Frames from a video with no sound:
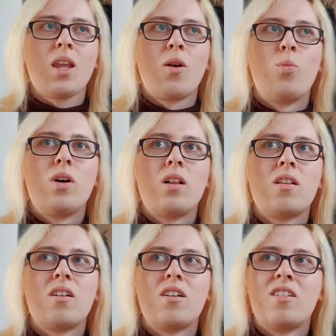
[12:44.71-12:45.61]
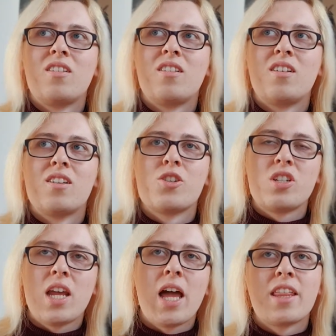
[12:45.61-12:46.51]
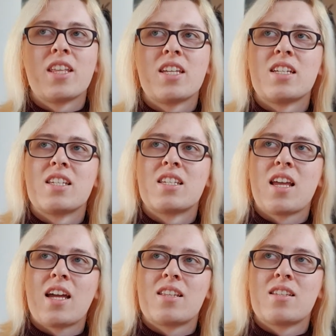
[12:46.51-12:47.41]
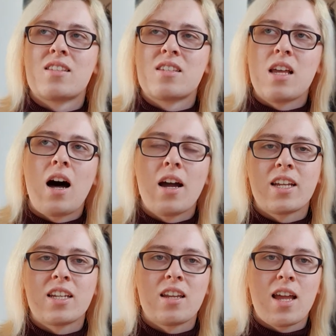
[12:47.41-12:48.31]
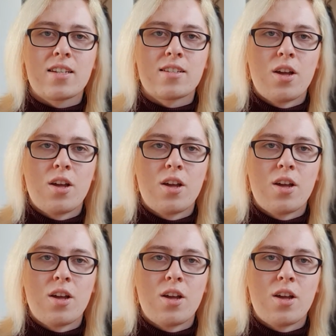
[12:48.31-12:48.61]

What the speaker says: will share this and sign and